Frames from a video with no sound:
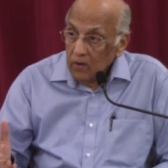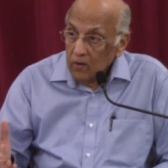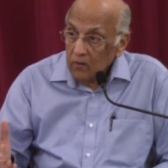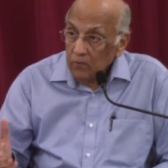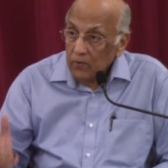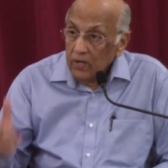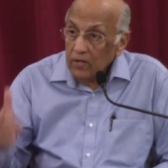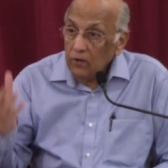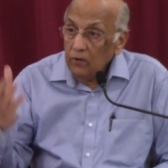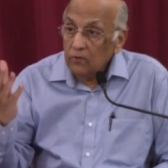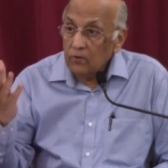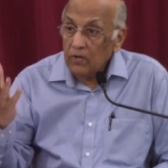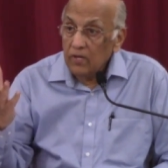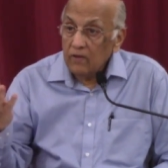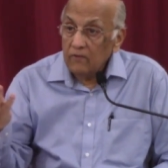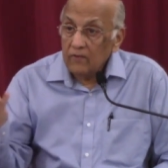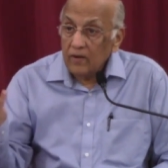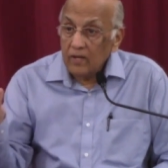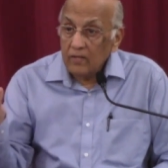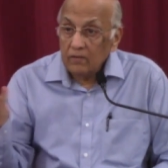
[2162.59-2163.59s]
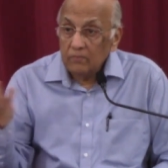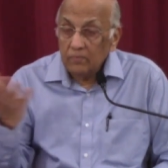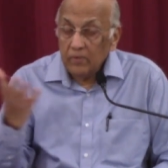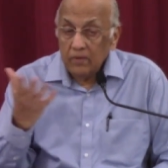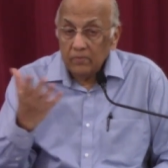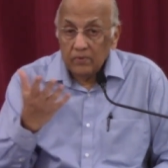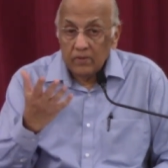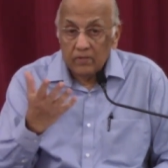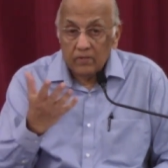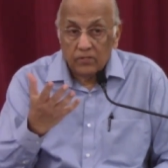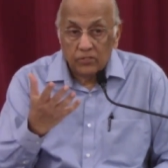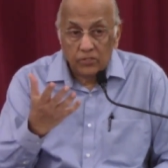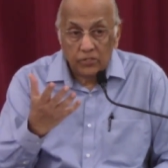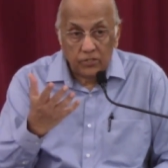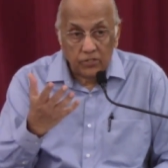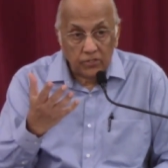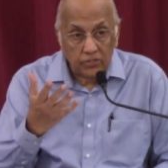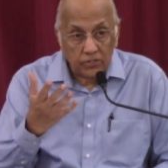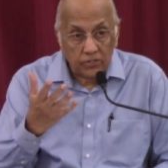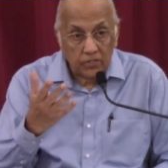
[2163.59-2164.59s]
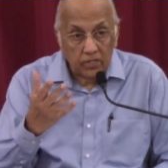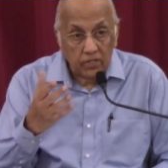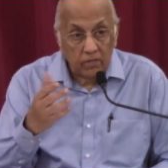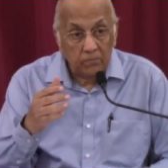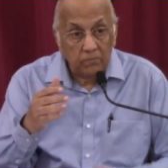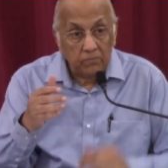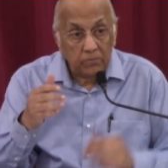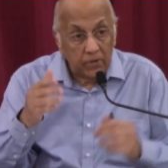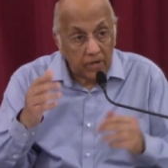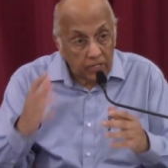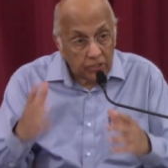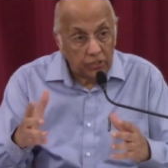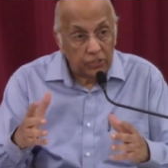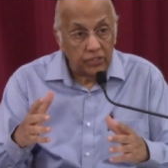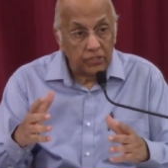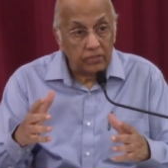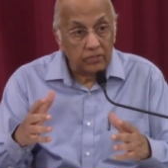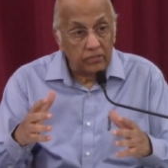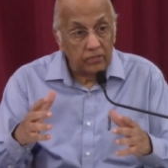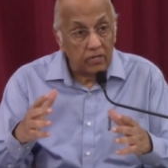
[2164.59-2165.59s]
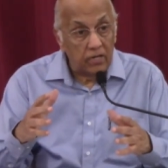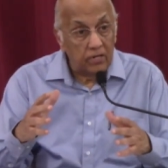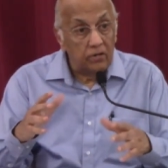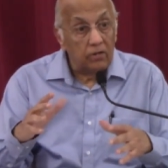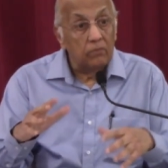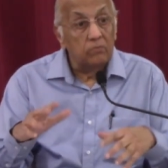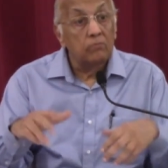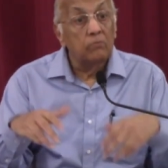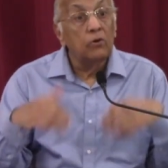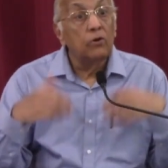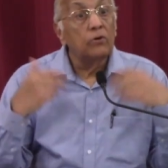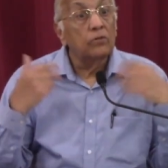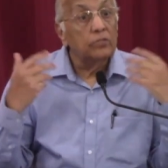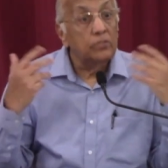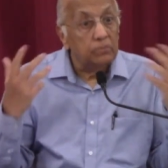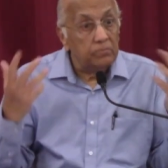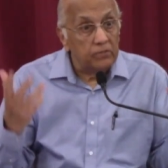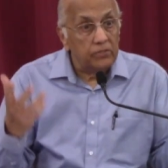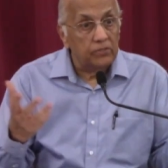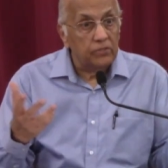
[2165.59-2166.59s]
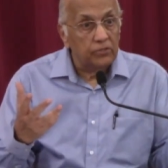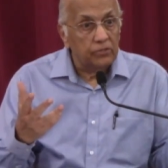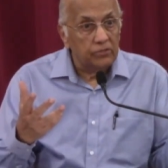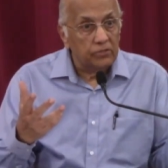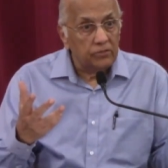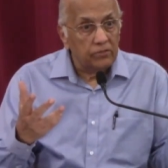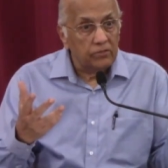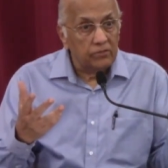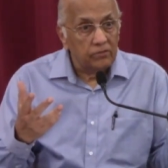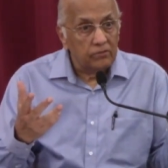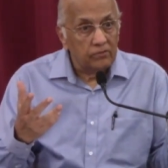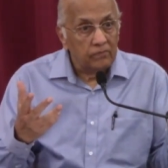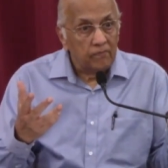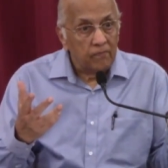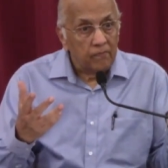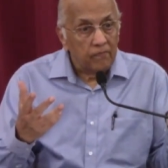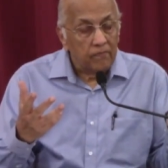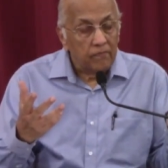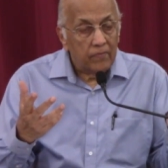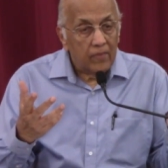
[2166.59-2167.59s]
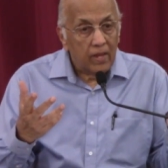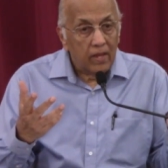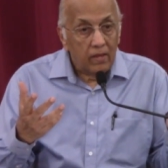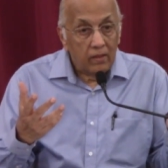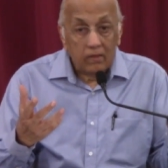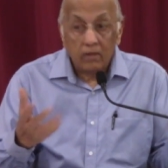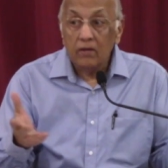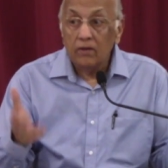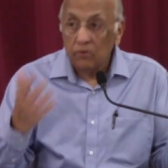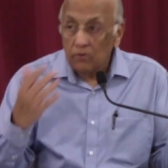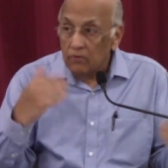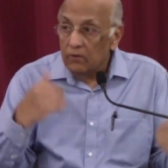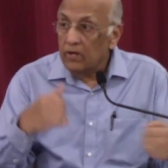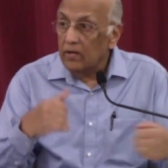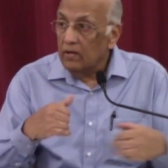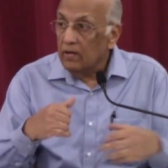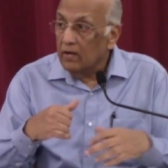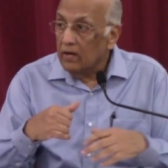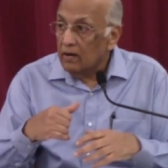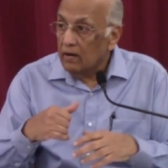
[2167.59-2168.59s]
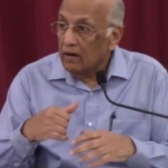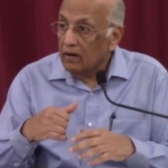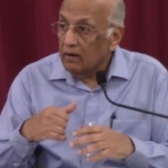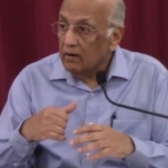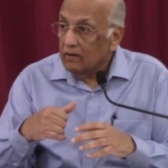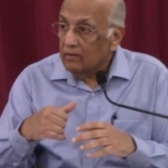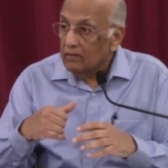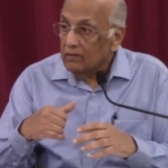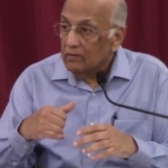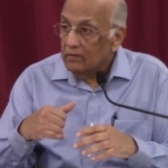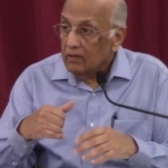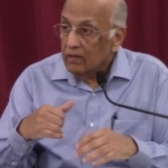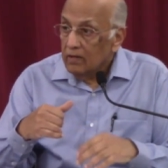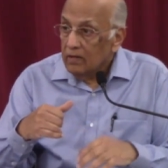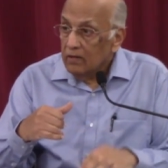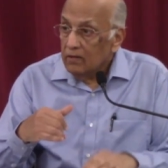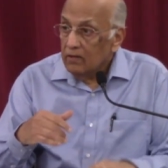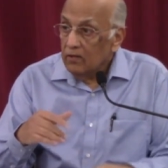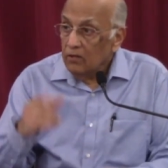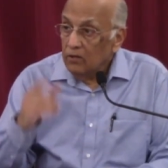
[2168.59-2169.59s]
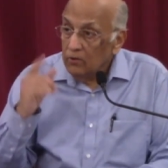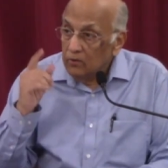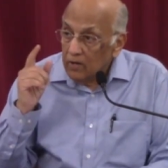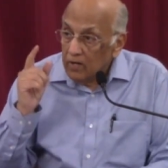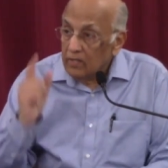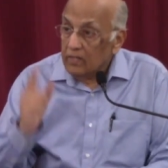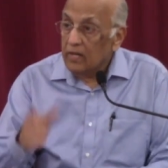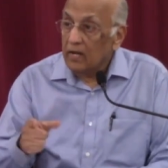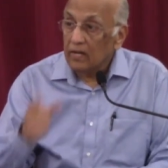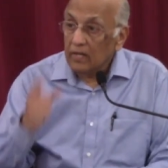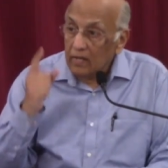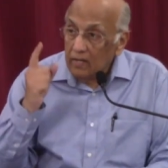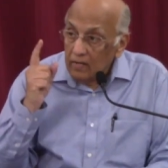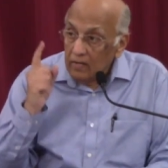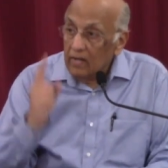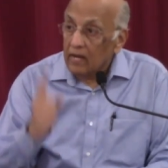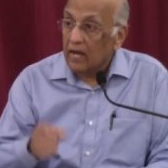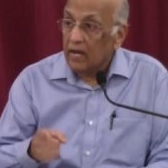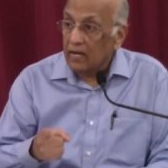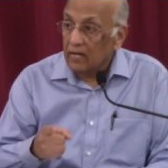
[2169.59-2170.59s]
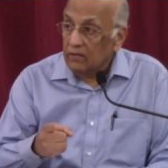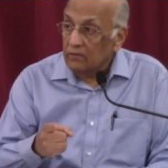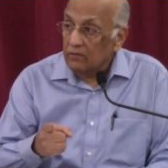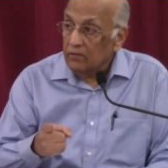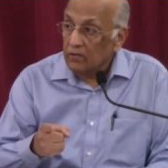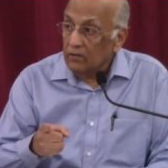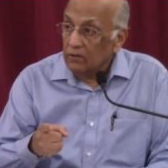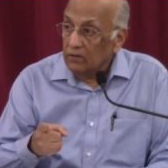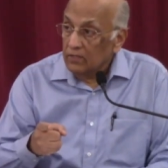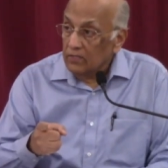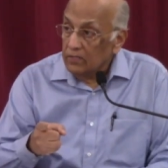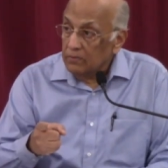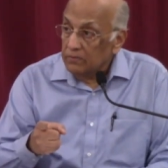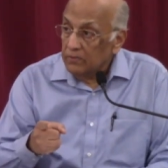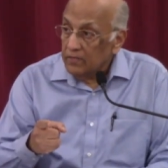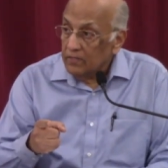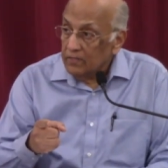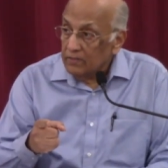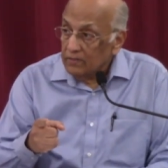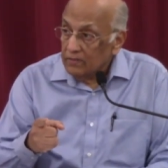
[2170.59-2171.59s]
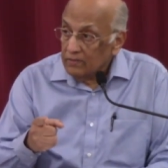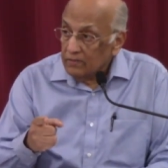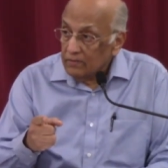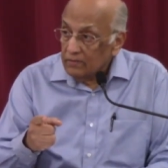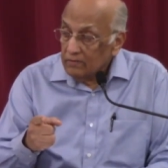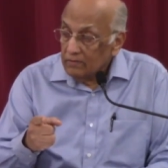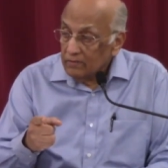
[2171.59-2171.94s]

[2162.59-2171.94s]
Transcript: When you give other people in the church an impression that you're more spiritual than you really are, you are telling a lie to the Holy Spirit.